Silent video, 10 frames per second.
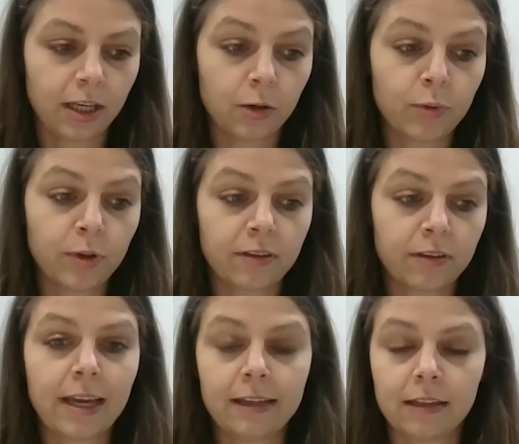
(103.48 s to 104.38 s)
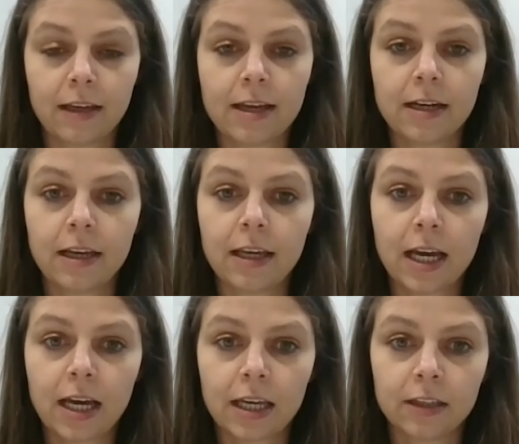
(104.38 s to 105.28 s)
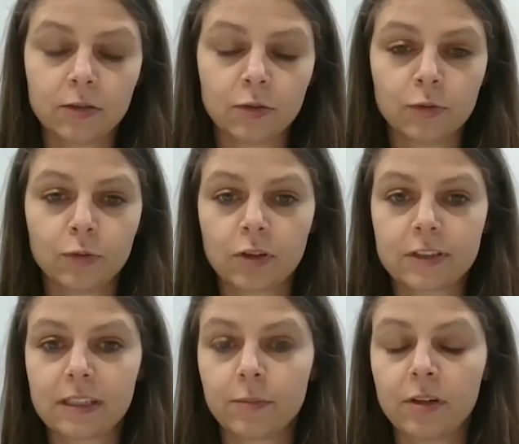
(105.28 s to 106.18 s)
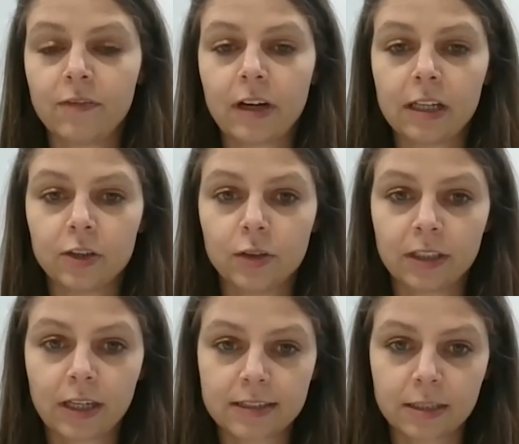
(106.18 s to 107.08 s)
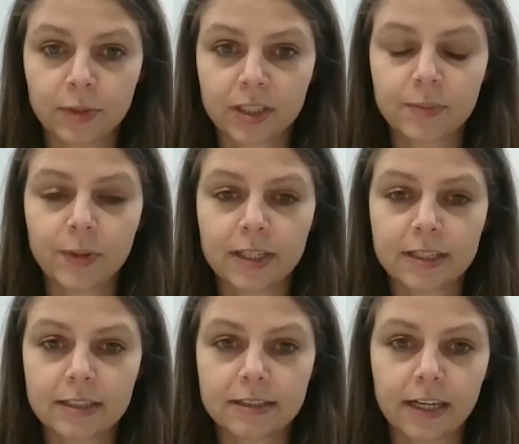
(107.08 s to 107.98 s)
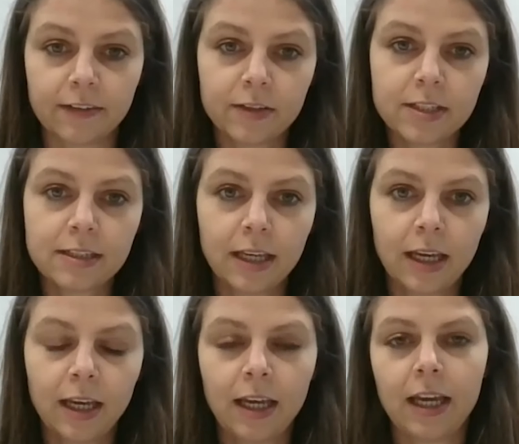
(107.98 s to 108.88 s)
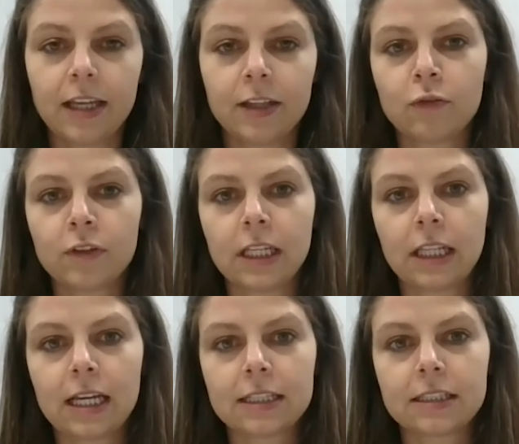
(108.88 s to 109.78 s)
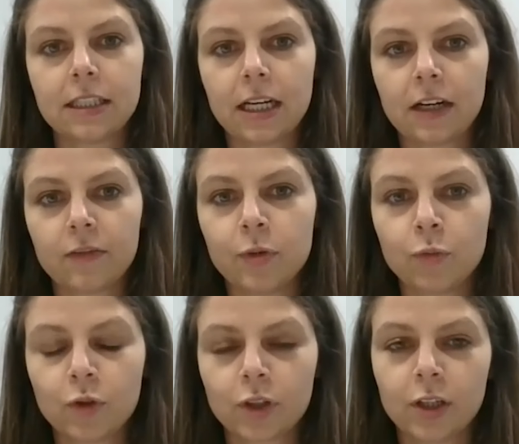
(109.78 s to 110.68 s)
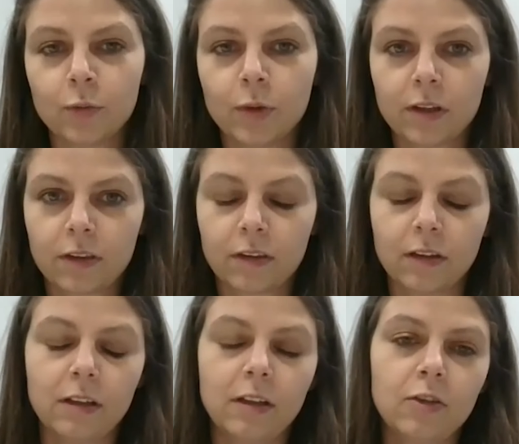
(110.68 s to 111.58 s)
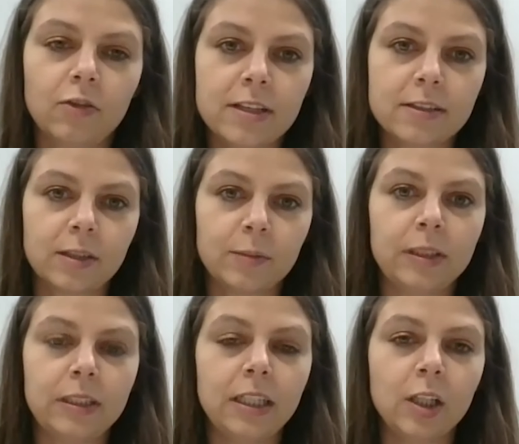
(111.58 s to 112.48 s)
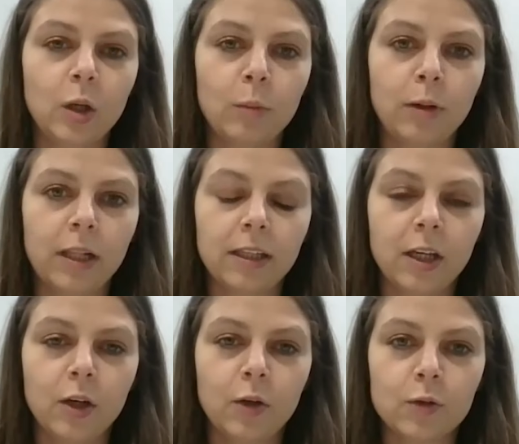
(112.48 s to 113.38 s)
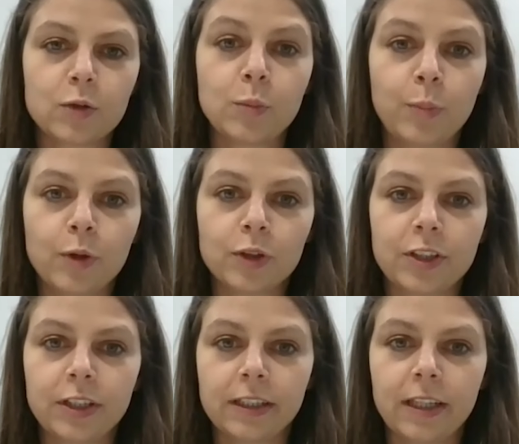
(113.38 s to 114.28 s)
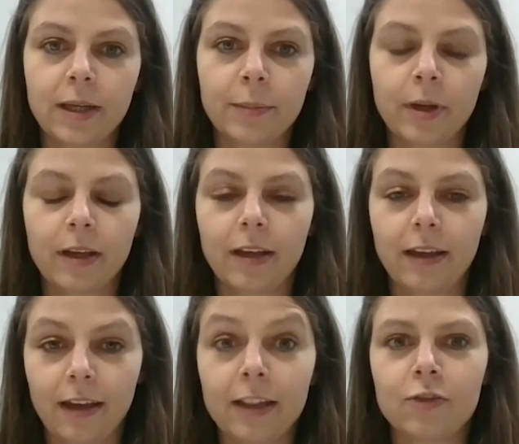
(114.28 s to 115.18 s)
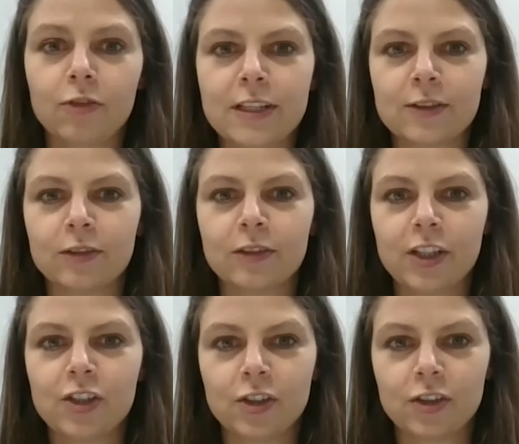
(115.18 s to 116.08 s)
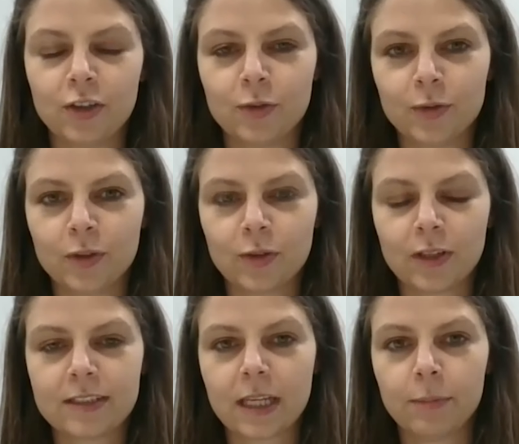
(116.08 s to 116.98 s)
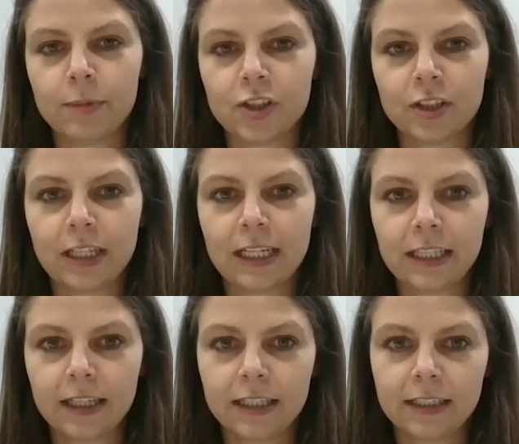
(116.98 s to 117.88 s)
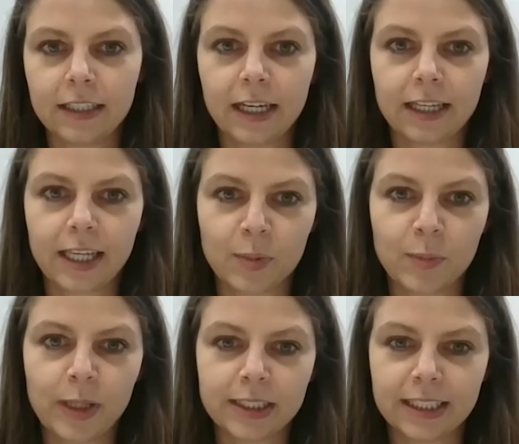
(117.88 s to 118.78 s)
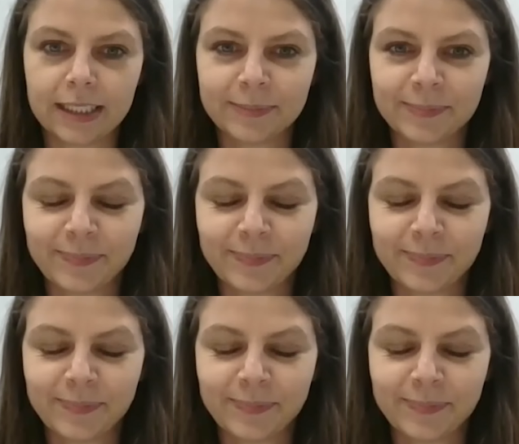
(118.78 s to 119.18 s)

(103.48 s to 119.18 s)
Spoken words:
with data and AI to customer value and customer experience and service. And over the last year, I've been working with Lorenzo at BT Global on supporting them and Lorenzo on their journey to establishing data and AI capability.